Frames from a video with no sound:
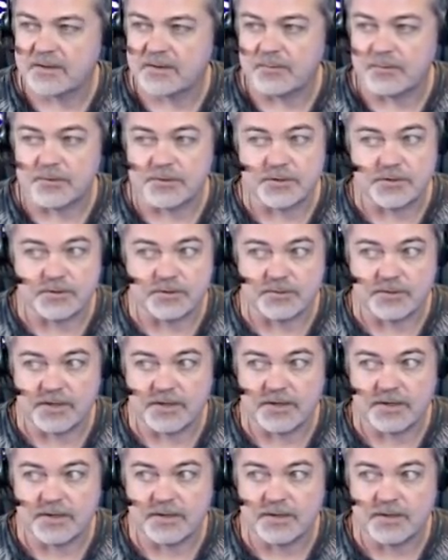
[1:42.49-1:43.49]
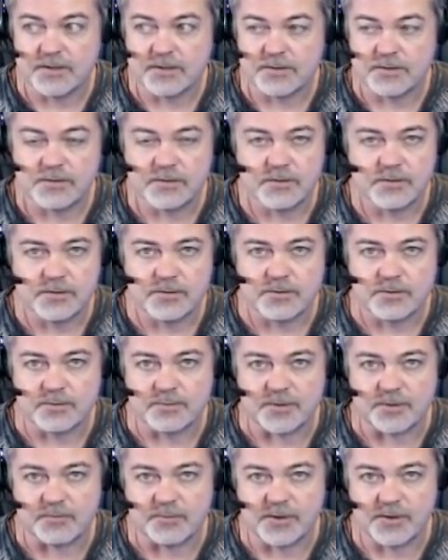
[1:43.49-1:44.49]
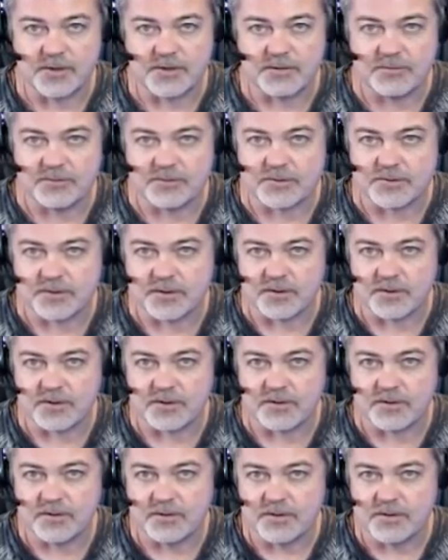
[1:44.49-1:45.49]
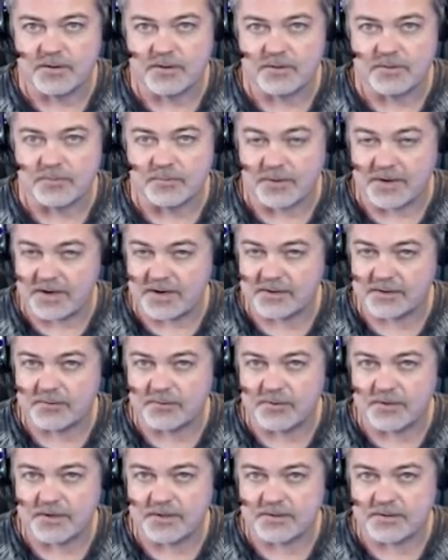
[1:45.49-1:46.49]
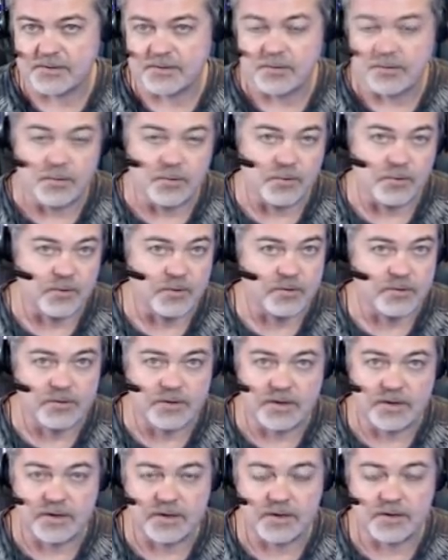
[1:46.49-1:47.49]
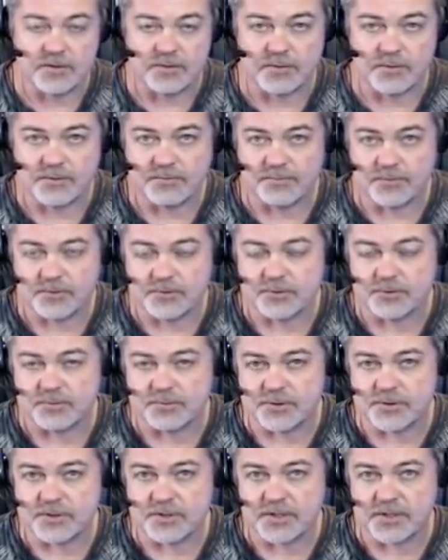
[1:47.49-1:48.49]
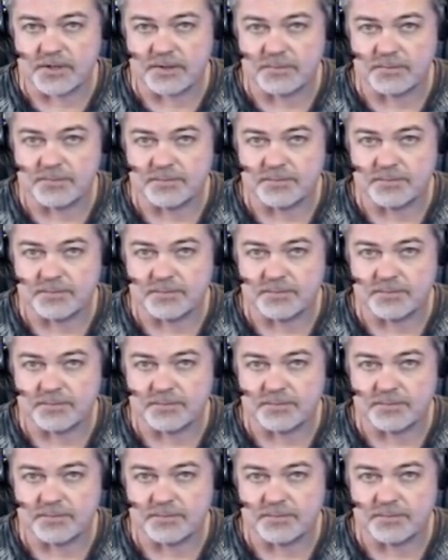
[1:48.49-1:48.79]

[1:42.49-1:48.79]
Once you do that, you'll be ready to install ReactOS or any other virtual machine.